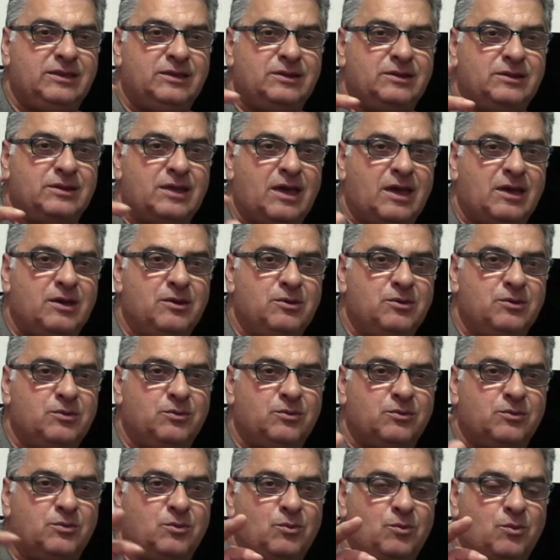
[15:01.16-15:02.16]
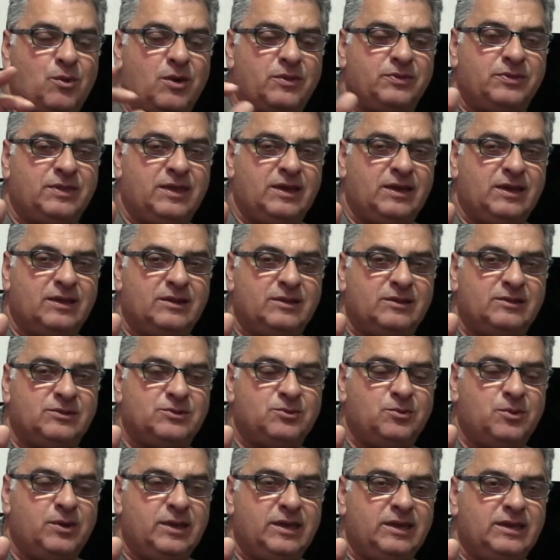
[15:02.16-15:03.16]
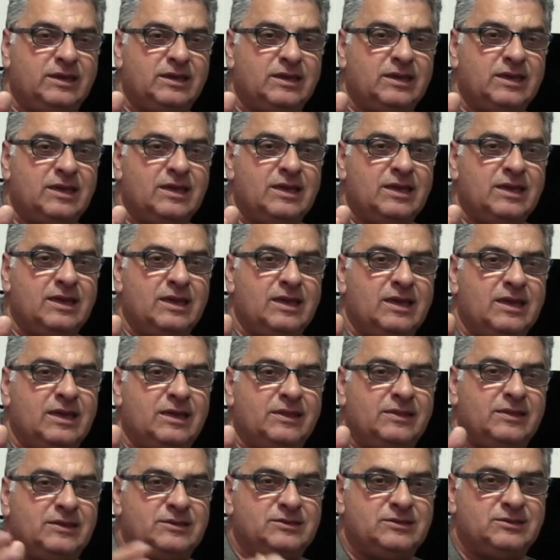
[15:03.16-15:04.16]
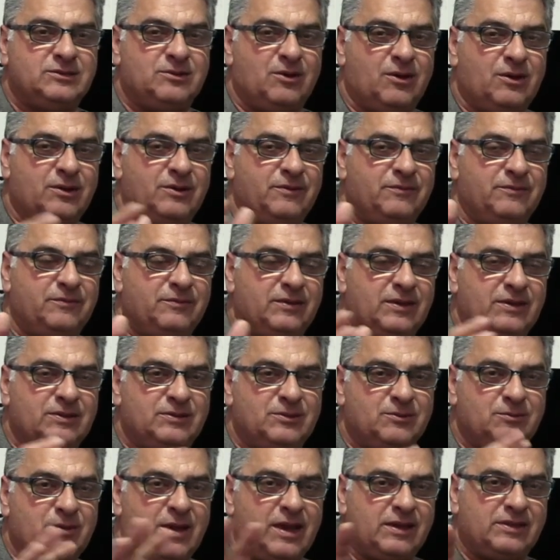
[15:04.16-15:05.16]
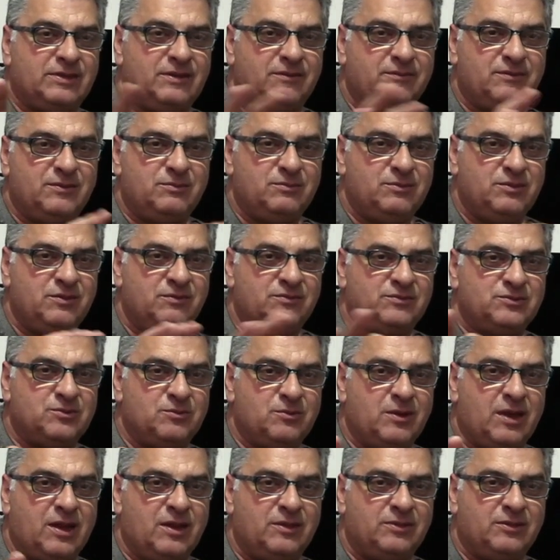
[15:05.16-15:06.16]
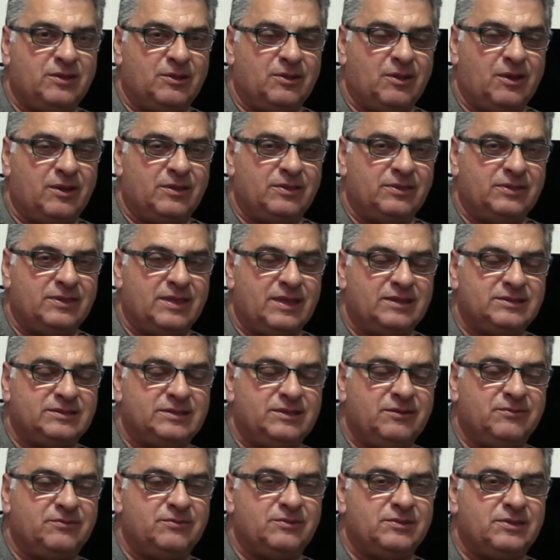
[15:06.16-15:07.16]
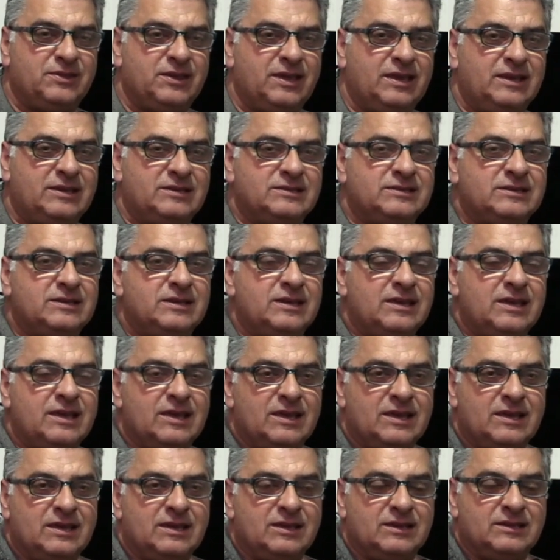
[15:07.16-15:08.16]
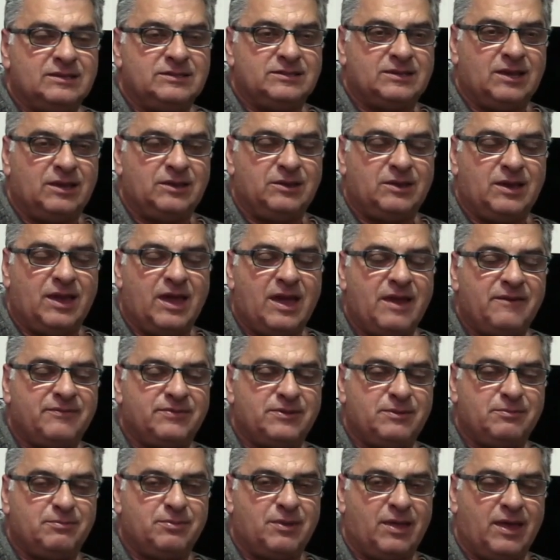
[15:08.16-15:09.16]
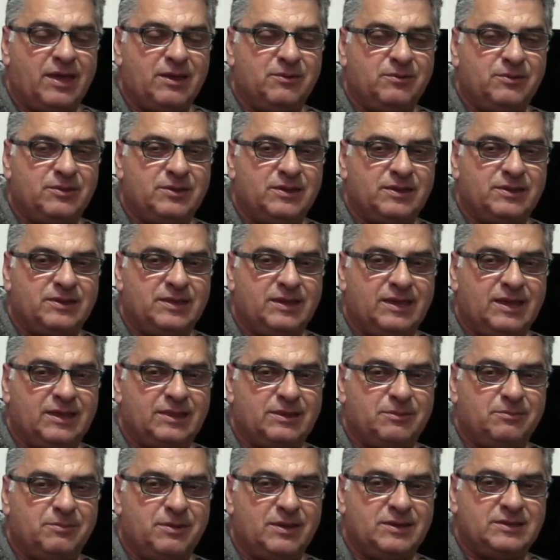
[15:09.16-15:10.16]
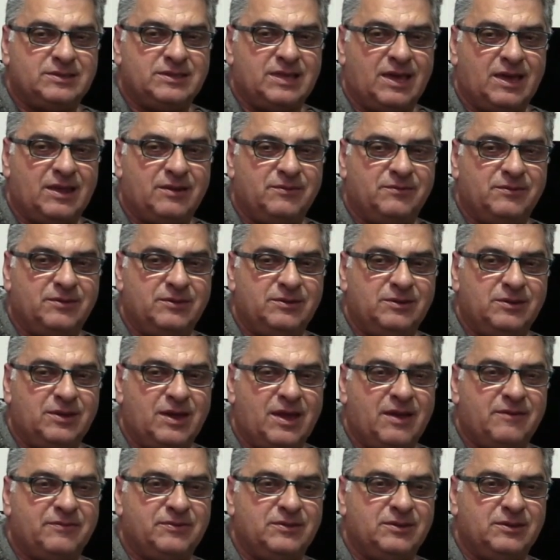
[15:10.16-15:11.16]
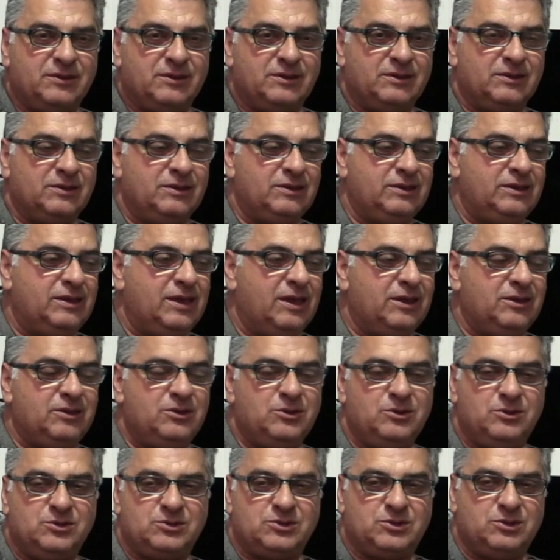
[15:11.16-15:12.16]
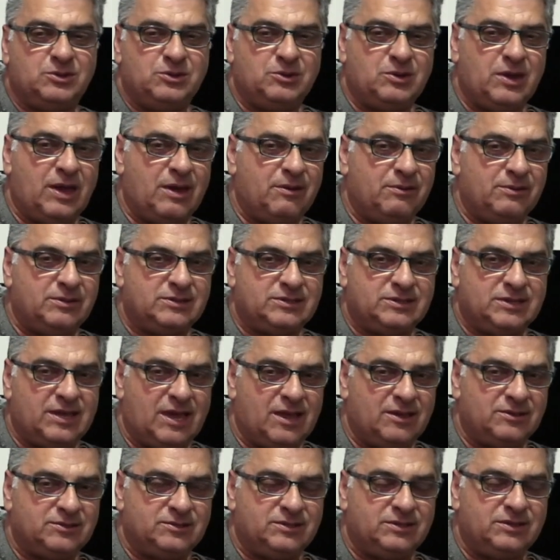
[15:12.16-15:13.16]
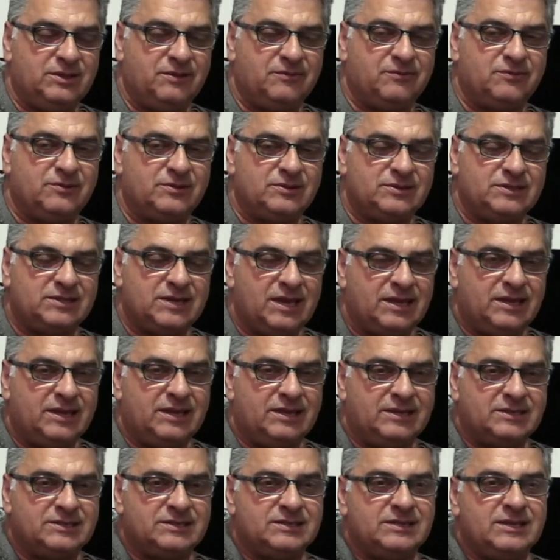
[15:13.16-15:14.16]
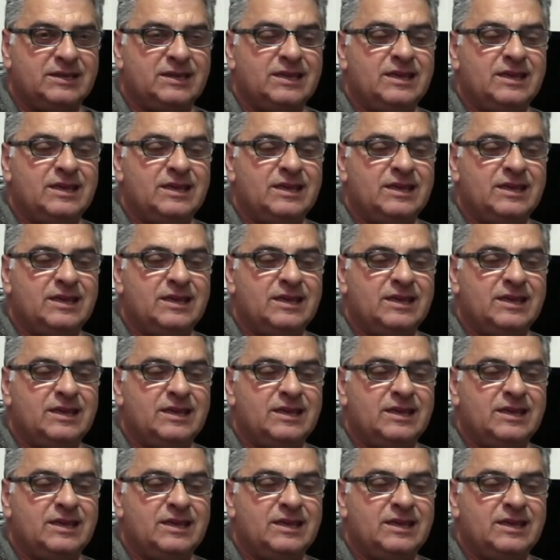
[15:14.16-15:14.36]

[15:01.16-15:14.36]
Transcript: you know what they're going to tweak. This is kind of interactive and moves around a lot and does different things. So you have to play with it to get the best out of it, and you have to get used to how it sounds at different settings.